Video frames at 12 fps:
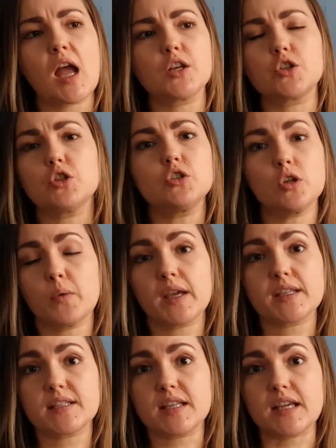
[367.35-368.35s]
don't know it
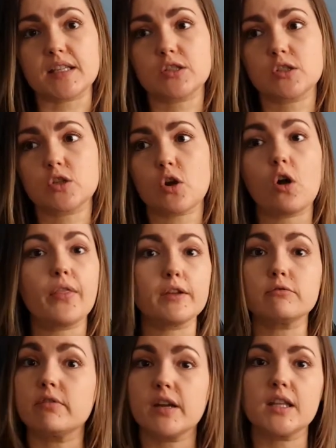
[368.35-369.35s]
exists or they
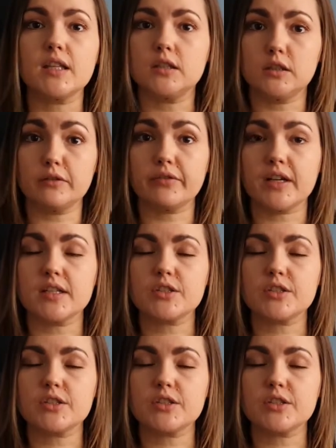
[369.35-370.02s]
really love it,